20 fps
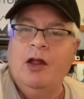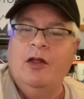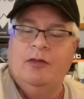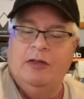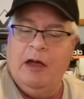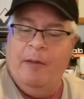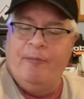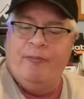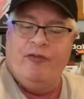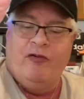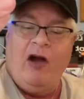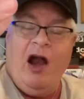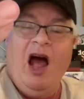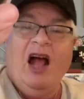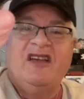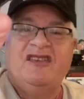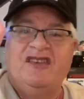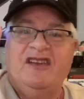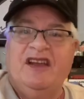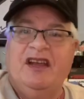the
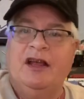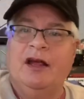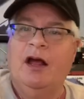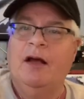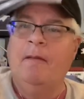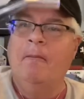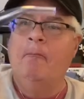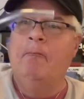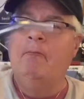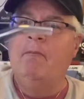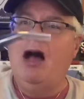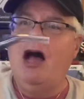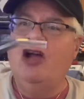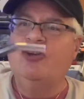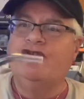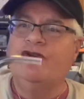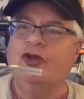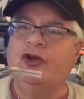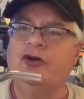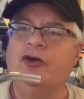Proxy
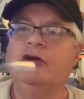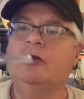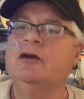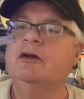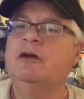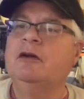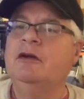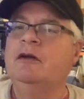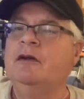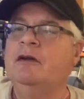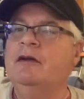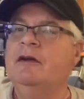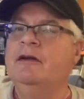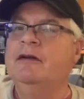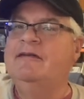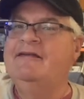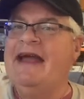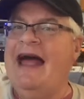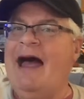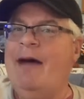modular
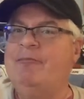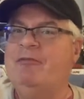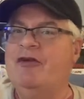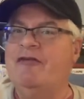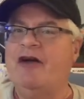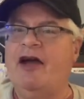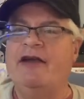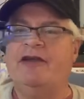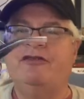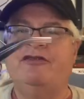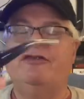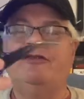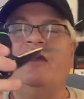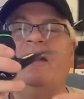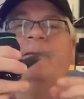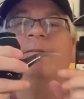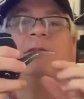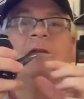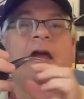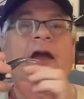dab device.
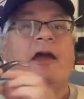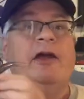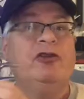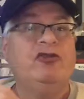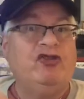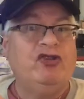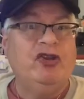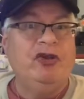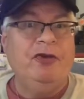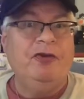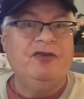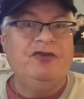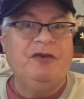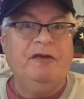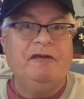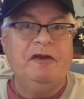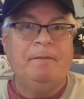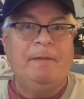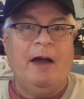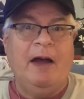Cheers,
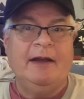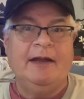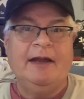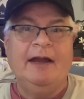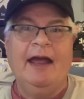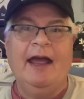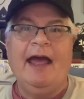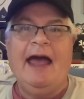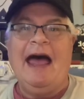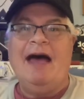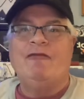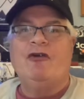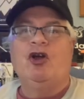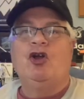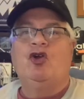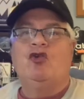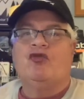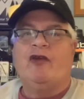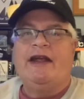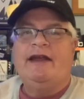everybody. Have a
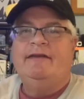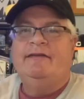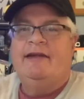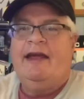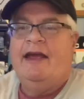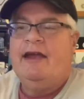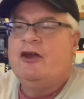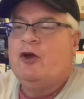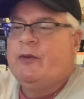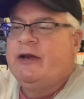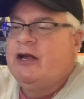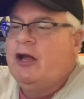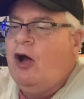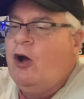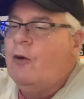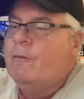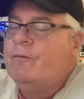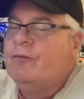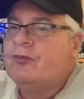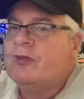great day. Here we go.